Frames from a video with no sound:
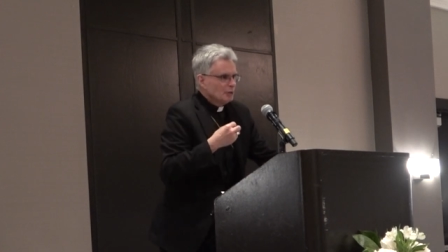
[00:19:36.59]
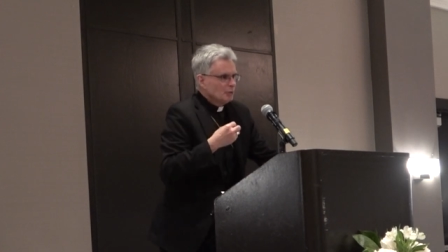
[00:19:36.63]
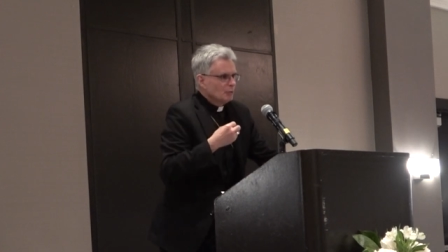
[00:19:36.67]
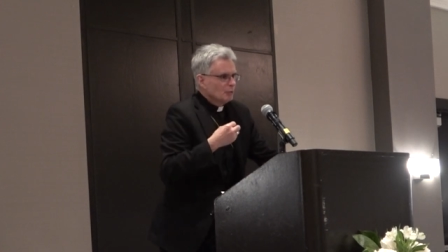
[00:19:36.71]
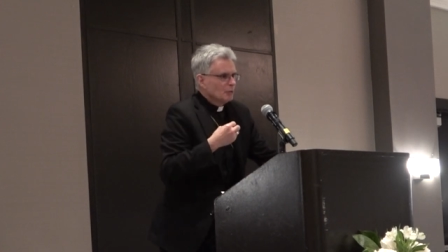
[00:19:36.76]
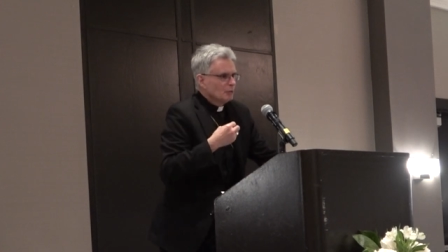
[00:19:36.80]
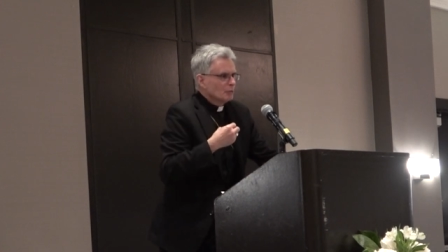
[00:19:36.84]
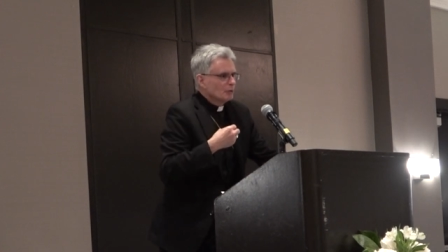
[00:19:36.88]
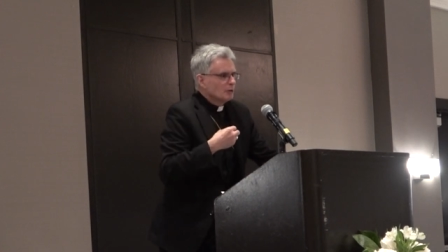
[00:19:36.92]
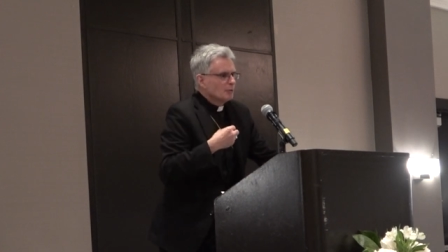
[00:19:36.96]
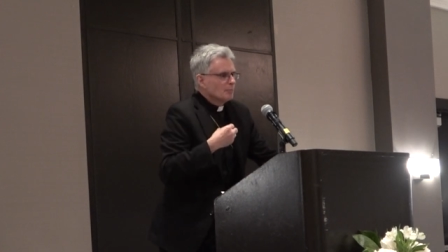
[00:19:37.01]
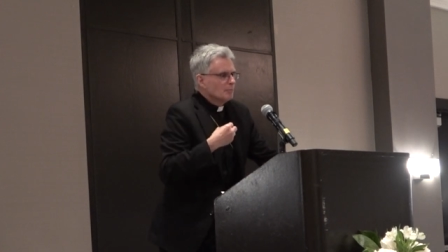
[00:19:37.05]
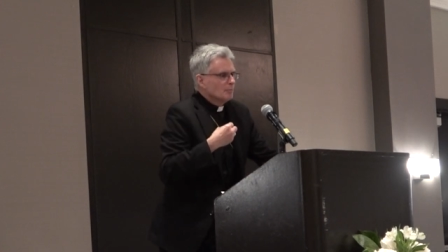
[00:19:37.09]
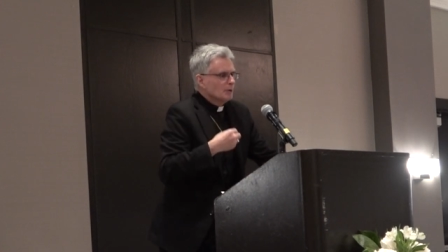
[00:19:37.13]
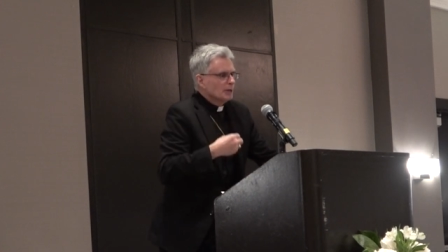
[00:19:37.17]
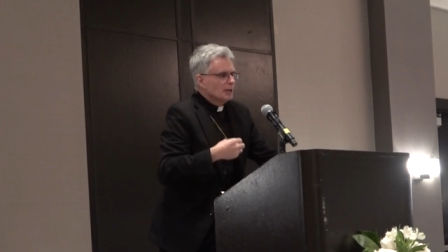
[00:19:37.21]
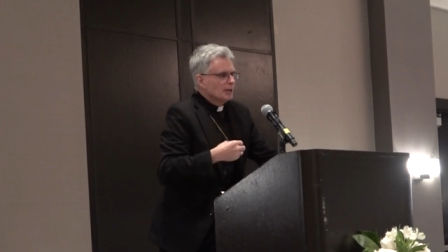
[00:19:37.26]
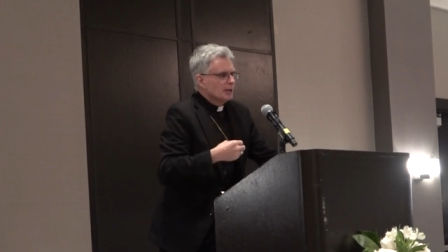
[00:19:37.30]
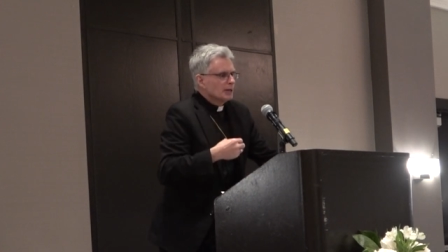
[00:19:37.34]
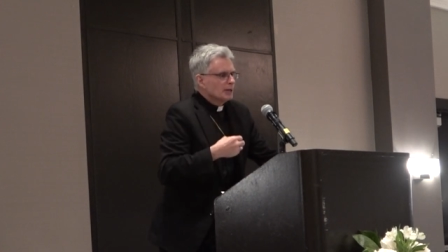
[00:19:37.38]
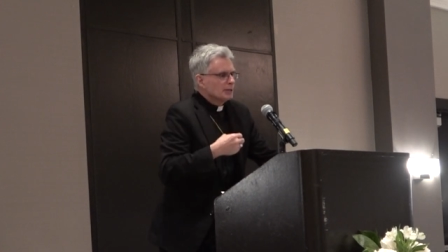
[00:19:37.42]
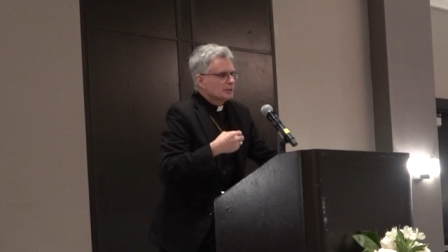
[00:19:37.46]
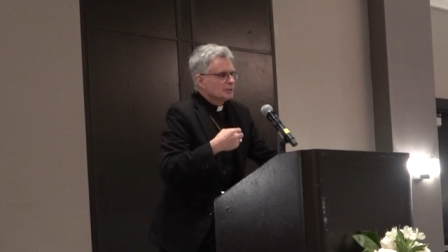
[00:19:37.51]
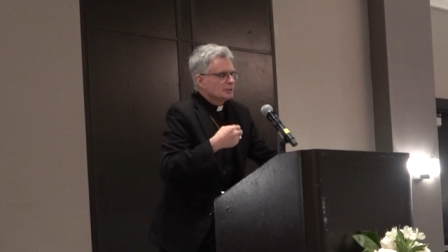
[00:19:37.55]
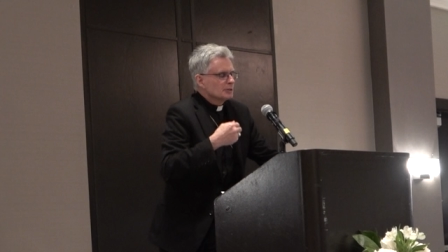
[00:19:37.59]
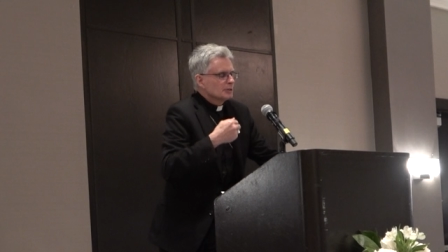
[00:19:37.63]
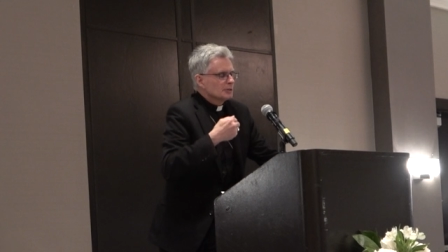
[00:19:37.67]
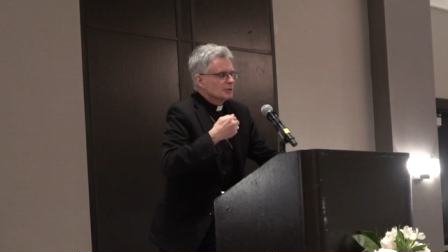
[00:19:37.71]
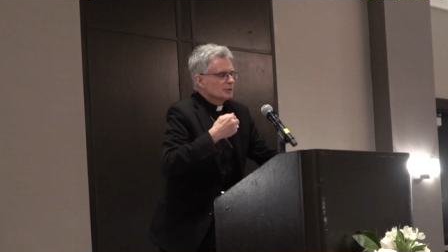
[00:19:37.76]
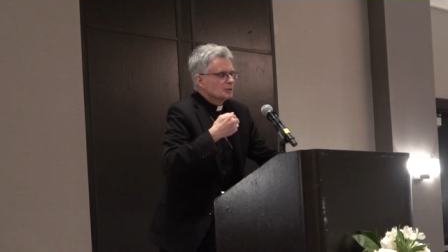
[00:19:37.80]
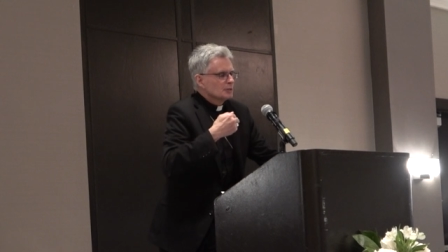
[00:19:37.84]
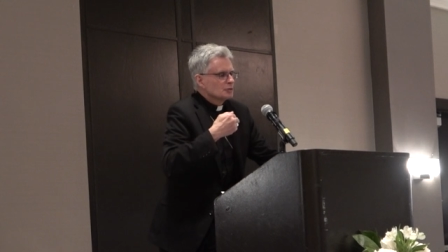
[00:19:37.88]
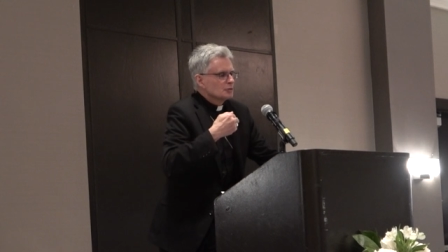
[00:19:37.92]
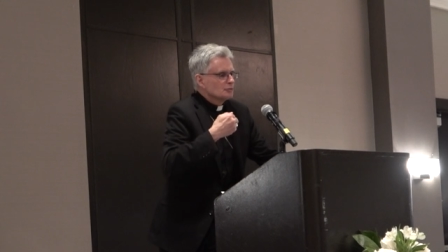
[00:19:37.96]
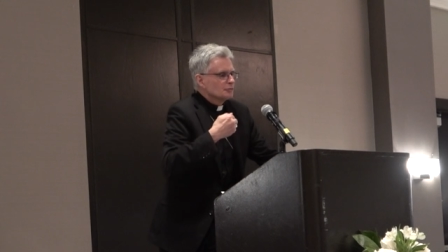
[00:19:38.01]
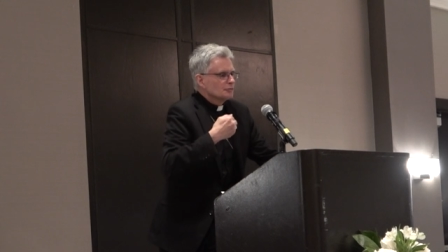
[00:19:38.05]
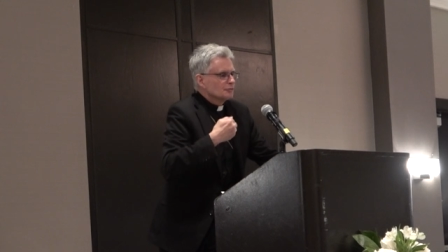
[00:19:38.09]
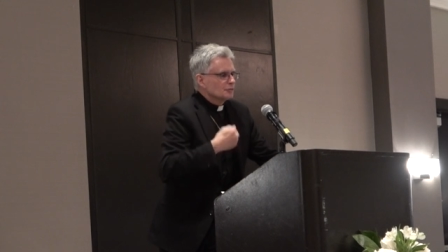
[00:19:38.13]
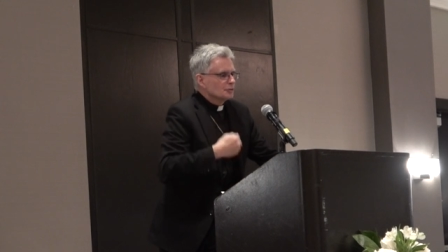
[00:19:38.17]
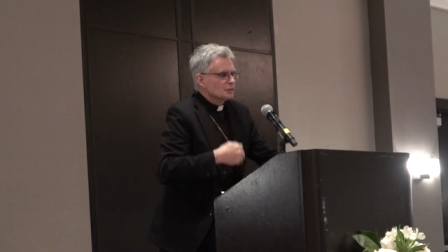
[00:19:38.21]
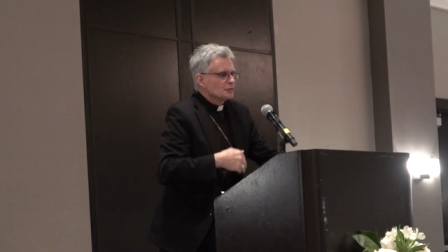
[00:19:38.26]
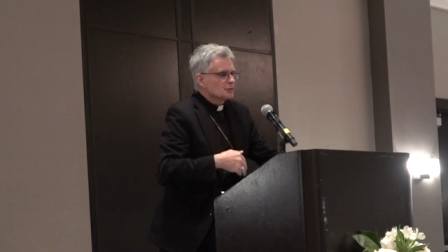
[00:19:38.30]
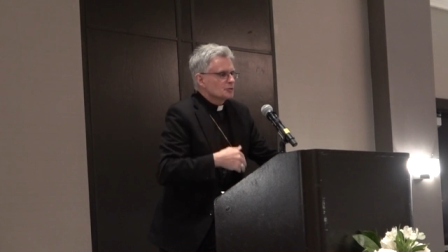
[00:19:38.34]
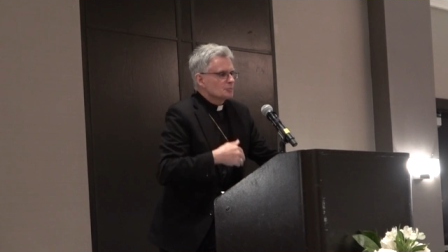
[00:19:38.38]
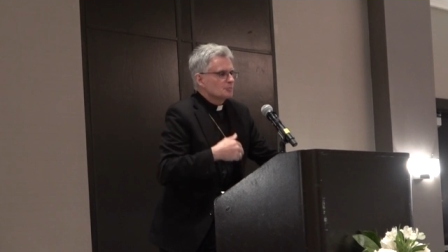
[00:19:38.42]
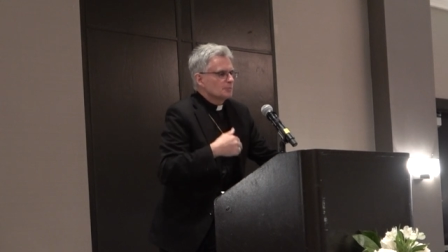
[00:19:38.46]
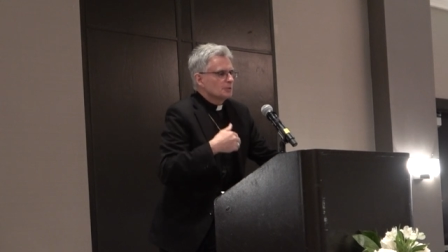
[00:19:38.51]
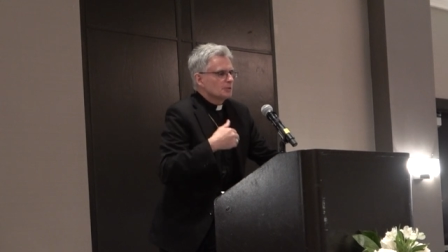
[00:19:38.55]
We want a man to
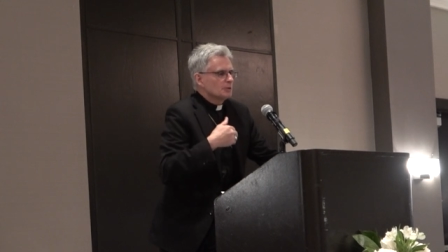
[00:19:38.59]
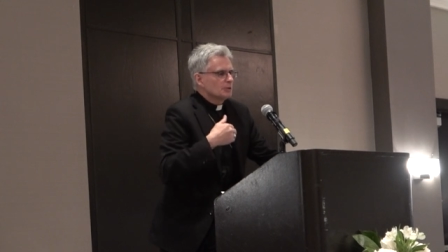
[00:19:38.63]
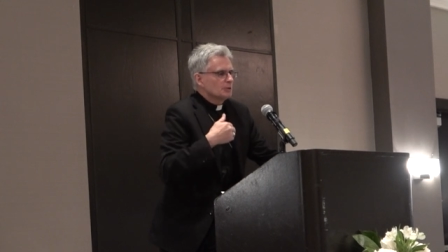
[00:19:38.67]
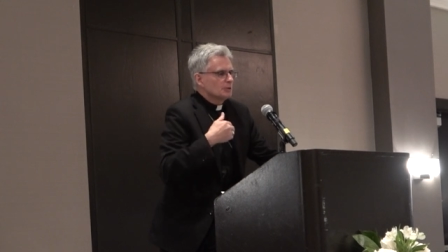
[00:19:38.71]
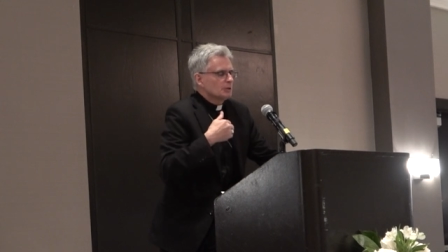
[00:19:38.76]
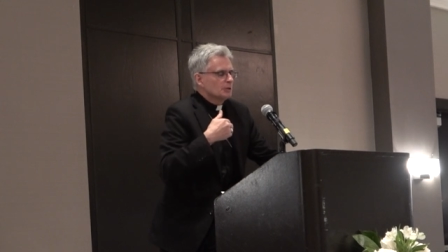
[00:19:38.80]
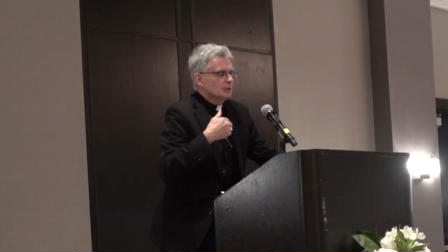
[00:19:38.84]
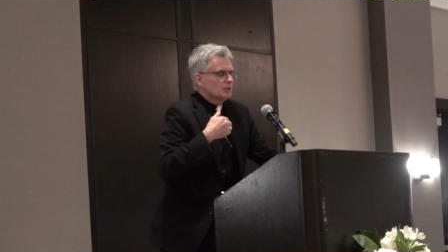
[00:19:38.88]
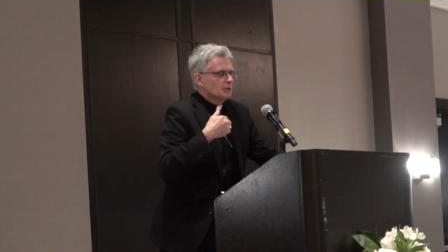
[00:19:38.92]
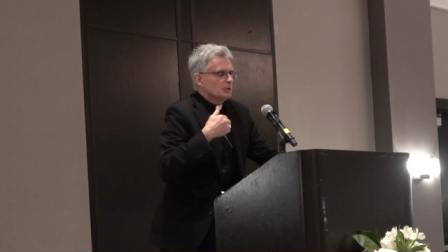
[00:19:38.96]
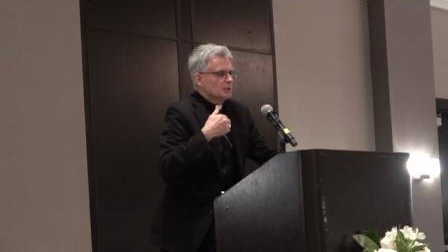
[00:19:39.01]
first be